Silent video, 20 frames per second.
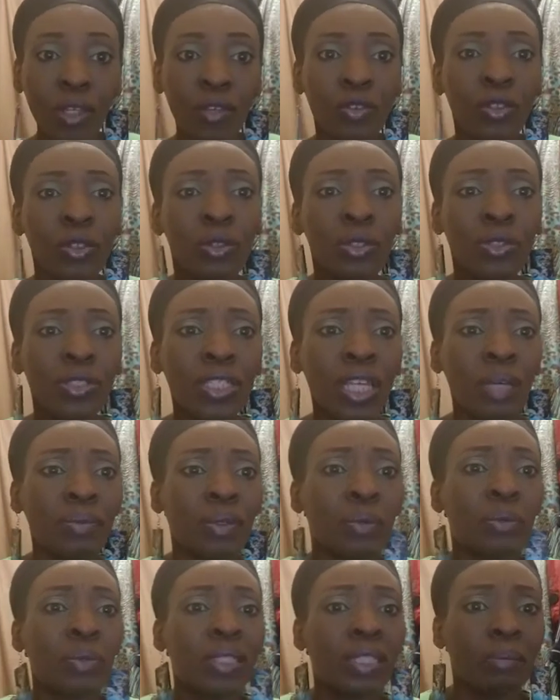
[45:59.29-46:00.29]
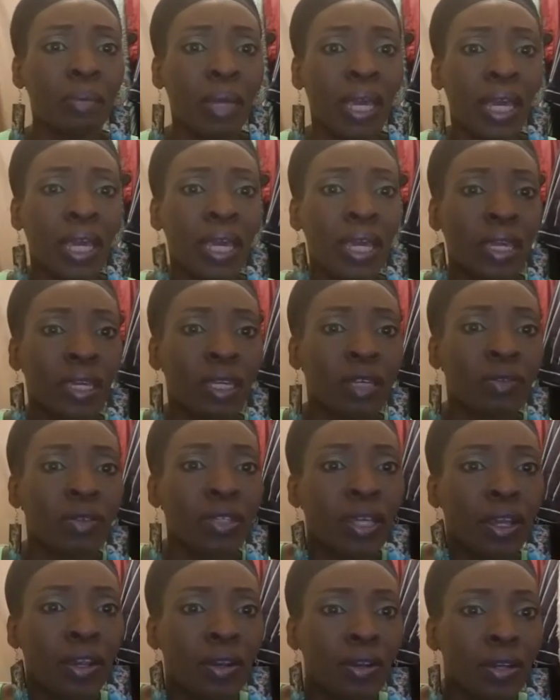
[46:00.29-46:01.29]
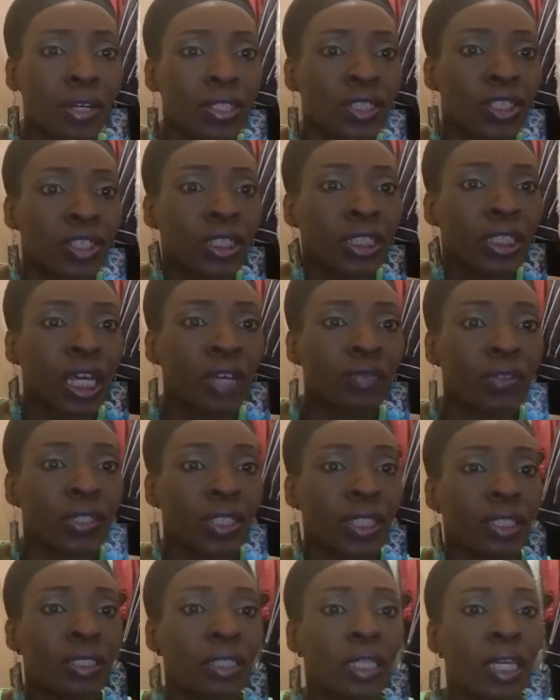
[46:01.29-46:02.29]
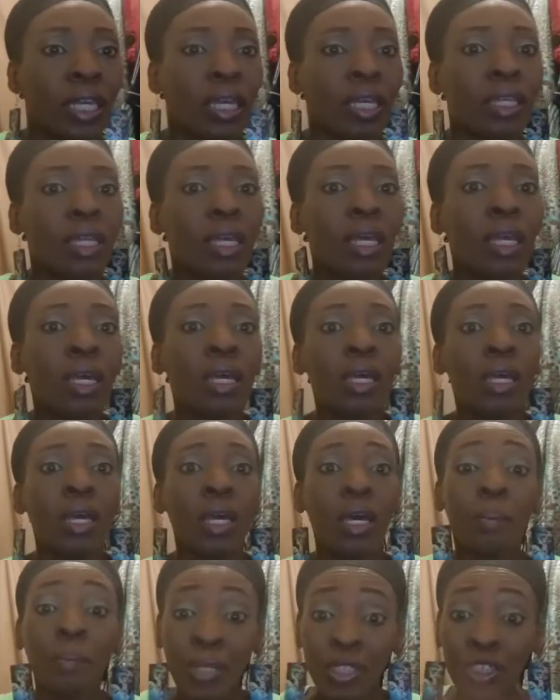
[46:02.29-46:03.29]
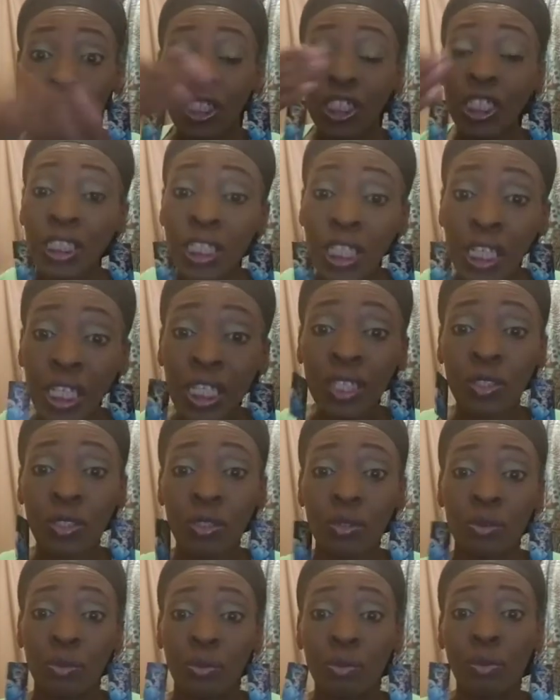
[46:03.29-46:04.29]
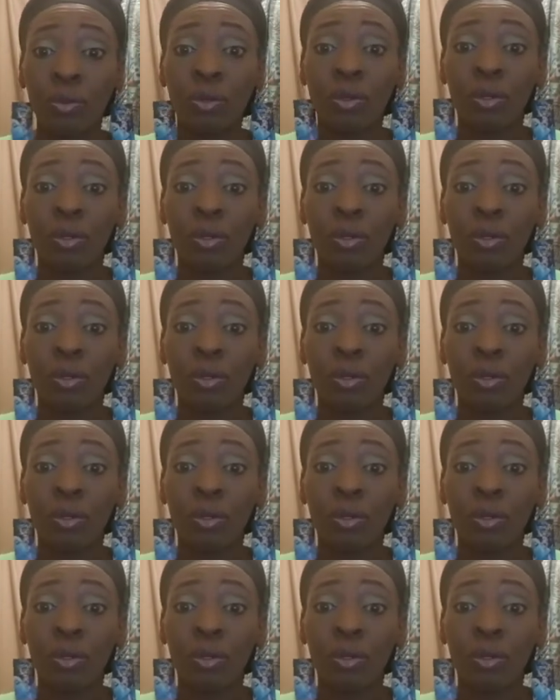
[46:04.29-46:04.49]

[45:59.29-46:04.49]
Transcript: You do something really bad, if he hurt her, she not forgetting that. But she need to.